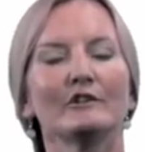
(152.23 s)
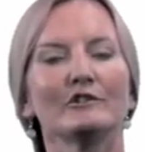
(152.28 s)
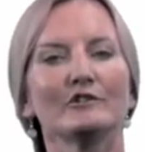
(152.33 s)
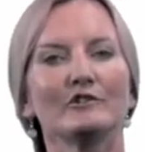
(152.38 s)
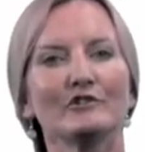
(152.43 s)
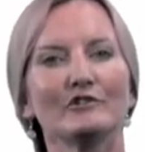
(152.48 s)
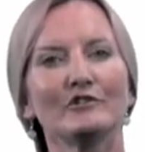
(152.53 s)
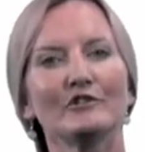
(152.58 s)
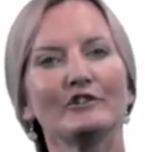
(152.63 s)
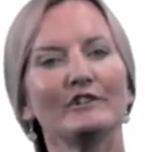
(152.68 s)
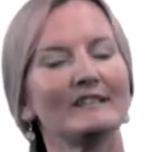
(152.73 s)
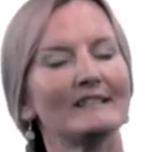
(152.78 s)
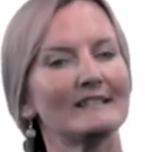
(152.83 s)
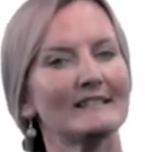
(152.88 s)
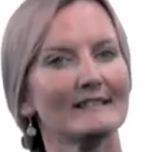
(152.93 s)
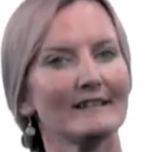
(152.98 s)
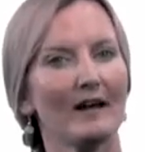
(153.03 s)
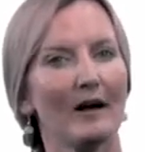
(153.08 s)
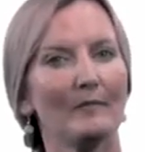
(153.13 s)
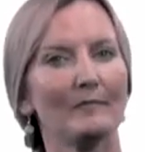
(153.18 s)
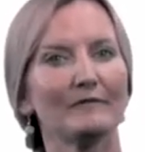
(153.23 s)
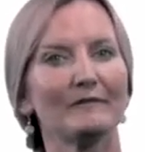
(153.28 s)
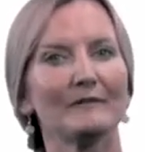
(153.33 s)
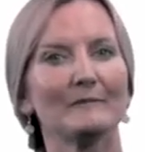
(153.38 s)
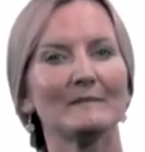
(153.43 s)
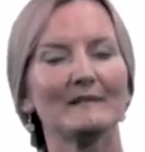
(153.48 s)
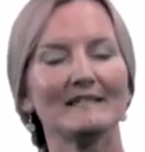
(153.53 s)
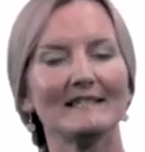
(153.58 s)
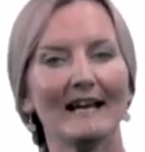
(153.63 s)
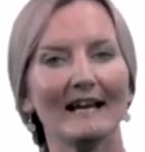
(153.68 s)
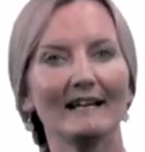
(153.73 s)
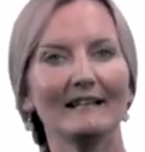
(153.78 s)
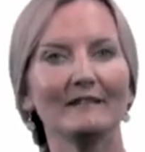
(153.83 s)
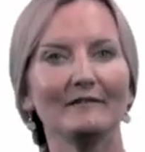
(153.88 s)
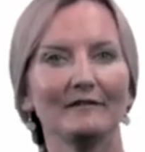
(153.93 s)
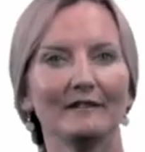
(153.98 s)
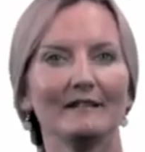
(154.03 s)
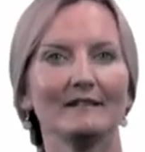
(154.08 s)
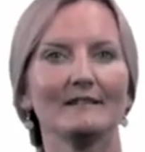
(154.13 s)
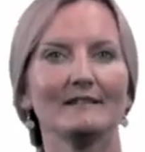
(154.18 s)
Students come from
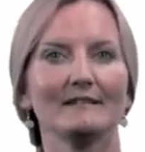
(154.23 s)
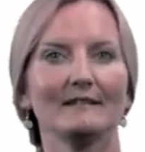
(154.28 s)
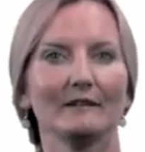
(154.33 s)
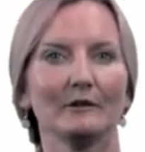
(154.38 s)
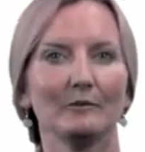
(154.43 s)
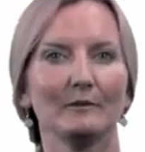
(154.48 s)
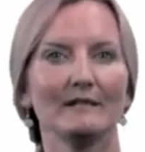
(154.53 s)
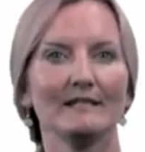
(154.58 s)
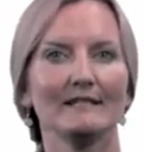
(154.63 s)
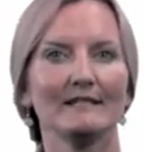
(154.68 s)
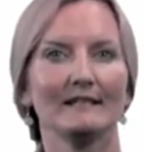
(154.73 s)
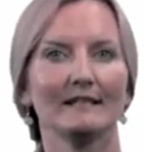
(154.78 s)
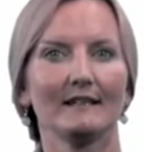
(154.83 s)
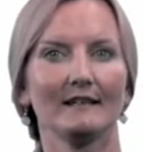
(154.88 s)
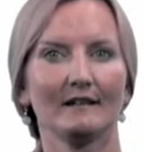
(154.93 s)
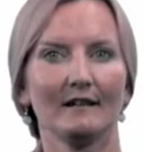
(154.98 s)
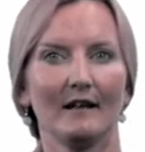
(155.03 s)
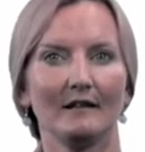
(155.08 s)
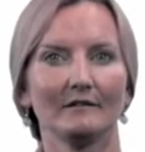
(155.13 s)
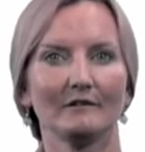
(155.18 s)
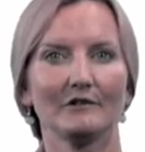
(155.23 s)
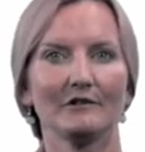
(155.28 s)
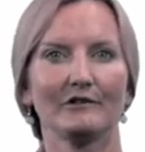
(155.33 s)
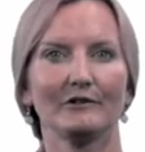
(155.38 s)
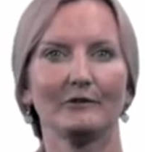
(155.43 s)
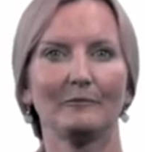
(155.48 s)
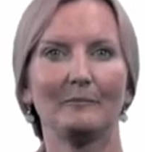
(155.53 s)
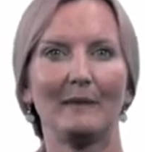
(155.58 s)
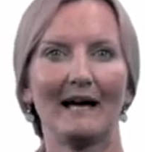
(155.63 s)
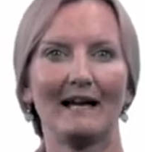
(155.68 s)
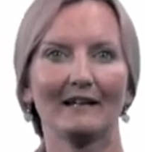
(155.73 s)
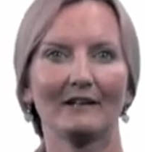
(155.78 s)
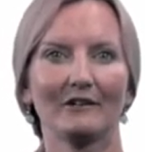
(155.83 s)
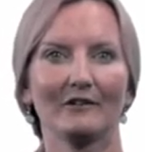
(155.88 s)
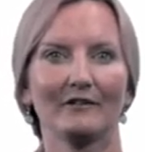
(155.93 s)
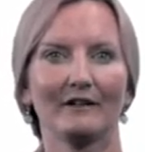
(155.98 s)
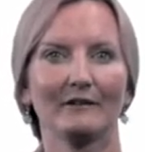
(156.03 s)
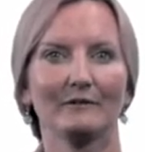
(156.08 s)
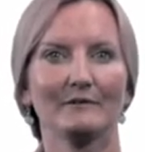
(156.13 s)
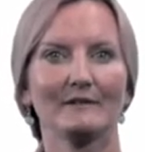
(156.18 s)
diverse linguistic and cultural
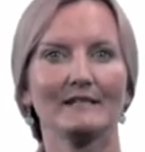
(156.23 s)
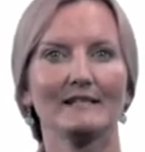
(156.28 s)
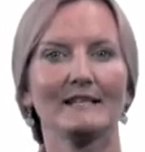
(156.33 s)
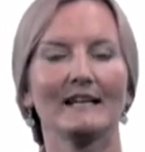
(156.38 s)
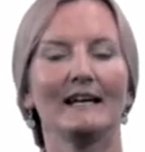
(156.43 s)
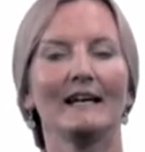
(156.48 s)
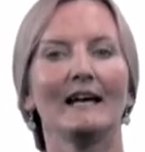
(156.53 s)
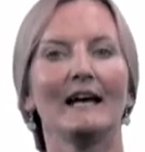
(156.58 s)
backgrounds,